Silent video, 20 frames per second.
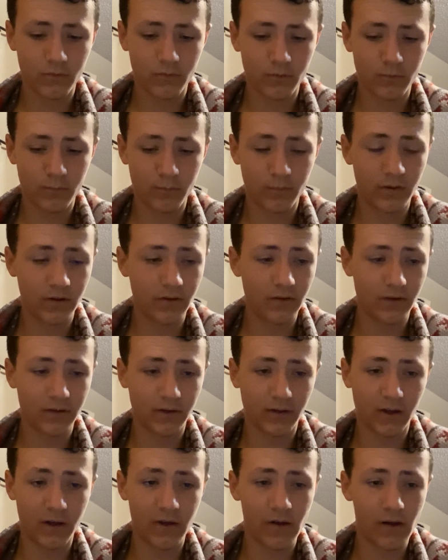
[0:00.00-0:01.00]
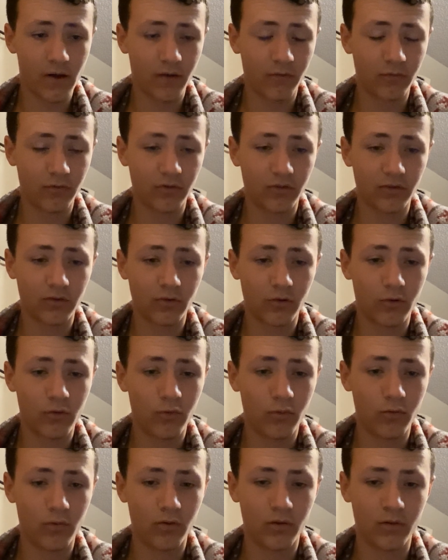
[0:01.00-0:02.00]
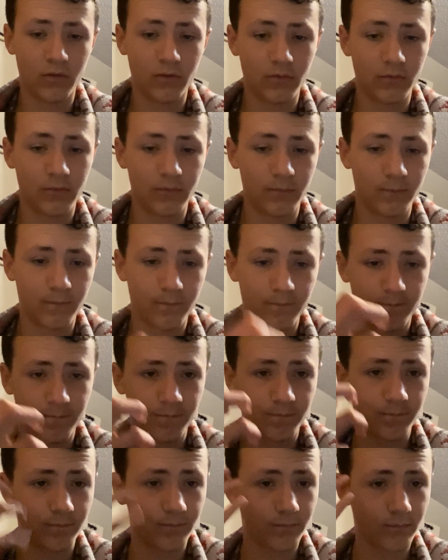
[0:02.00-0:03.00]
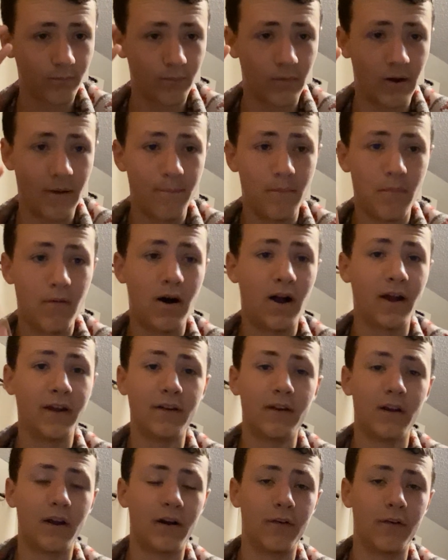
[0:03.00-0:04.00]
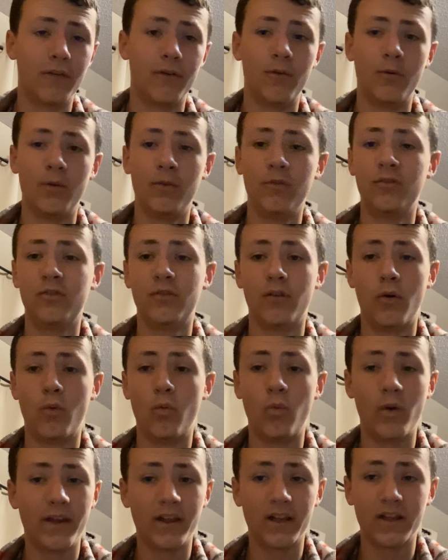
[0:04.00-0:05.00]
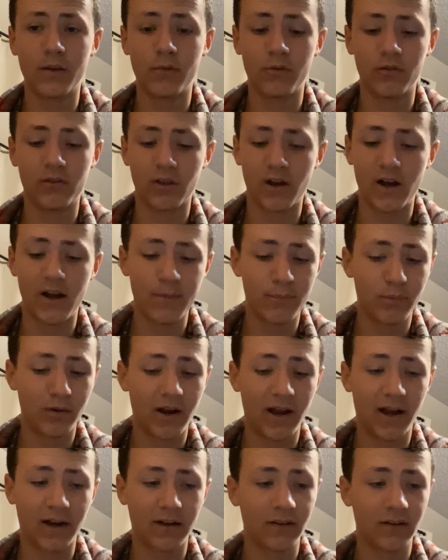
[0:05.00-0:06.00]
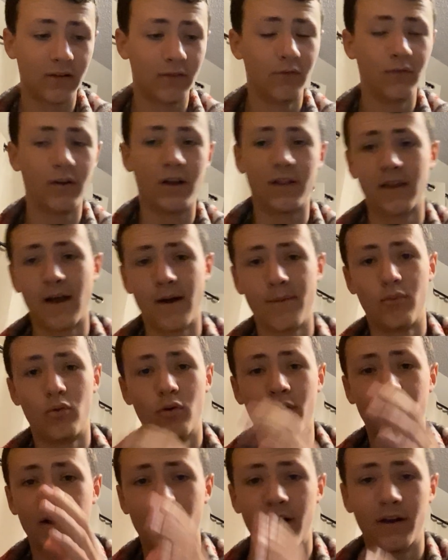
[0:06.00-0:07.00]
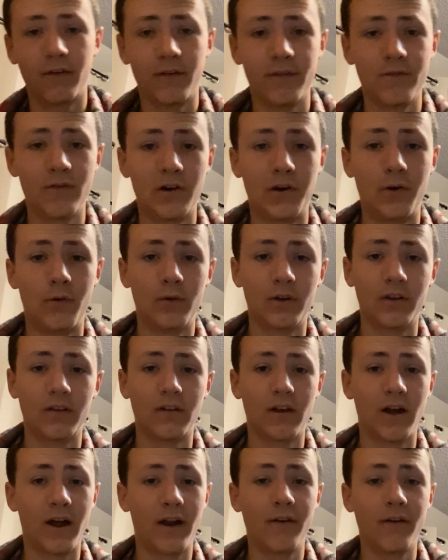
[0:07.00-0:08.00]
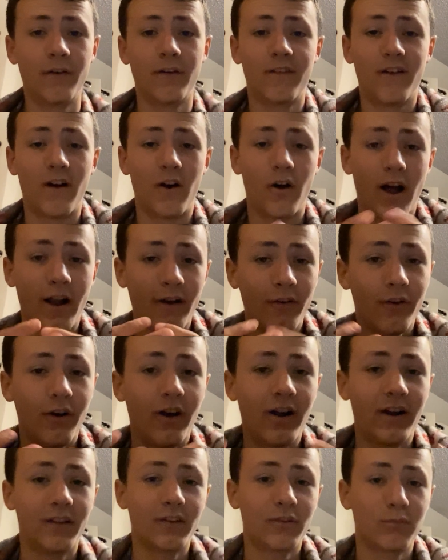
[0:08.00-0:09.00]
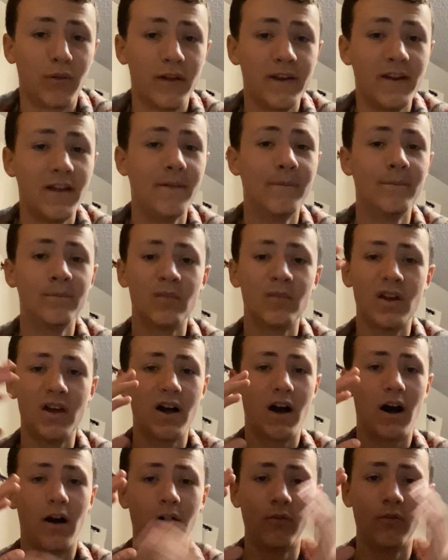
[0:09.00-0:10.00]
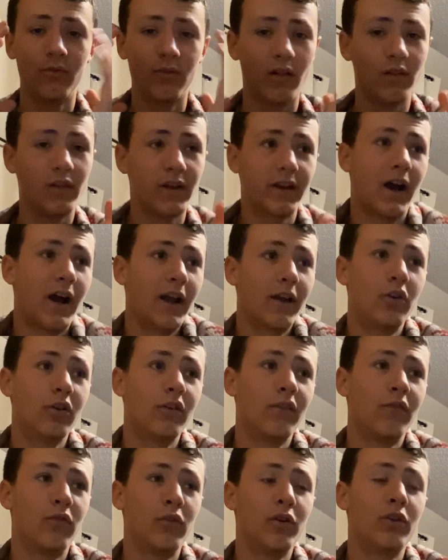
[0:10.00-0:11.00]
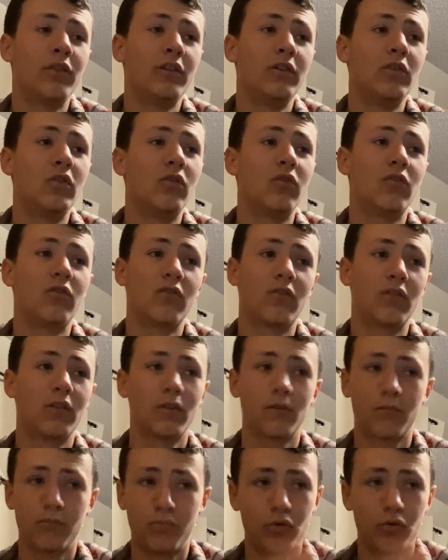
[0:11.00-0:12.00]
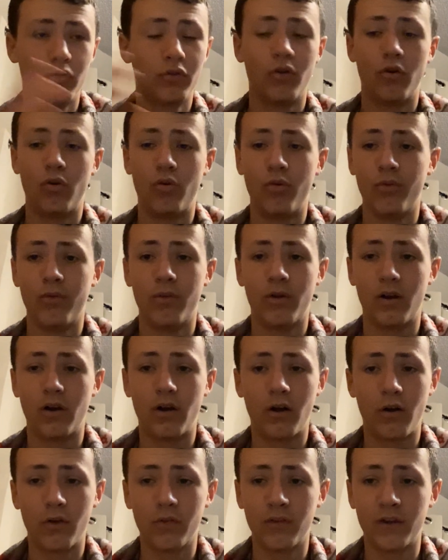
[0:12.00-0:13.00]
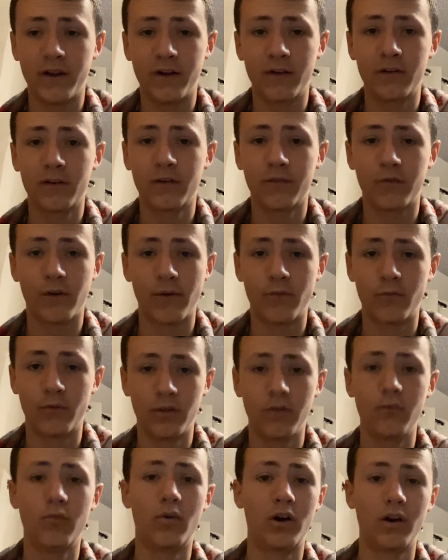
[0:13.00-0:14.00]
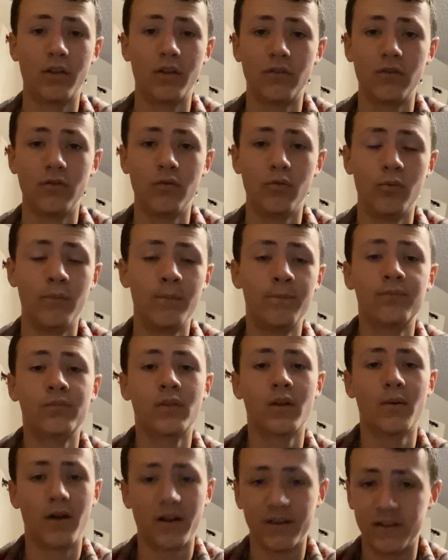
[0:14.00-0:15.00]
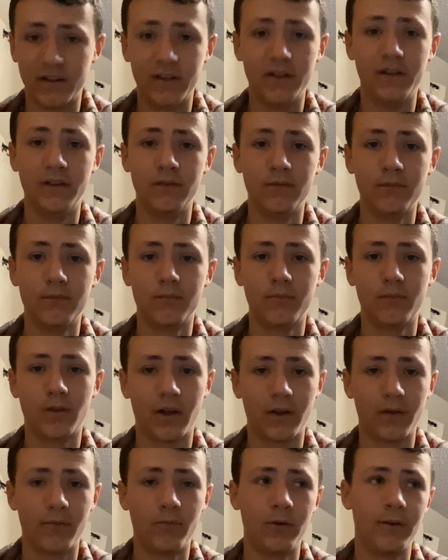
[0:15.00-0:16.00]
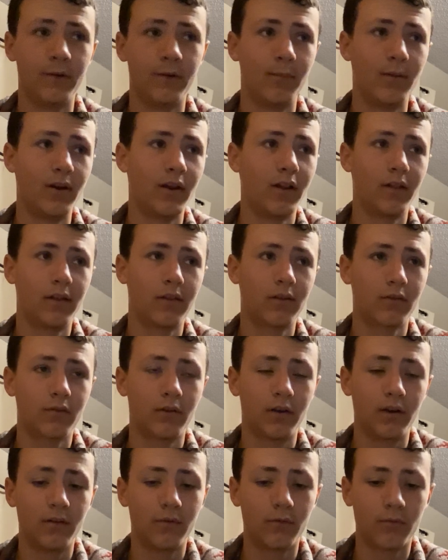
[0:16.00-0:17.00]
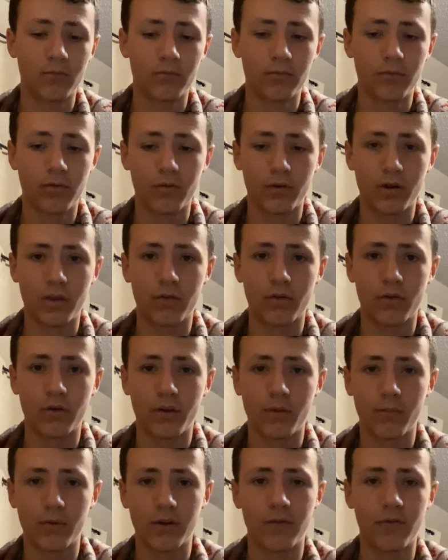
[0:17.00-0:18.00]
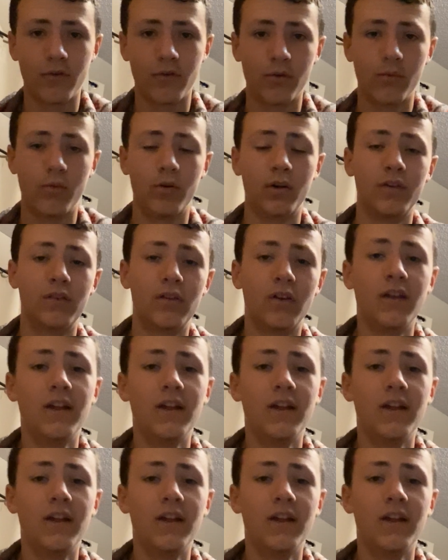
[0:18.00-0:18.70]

But like I was just so, my mind, I don't know, it was awake, it was hyperactive at that point. I don't even know I don't know how to explain it. I could have literally just pulled a whole all-nighter if I really wanted to. I didn't. I went to bed at like 3 or 3:30, whatever it was.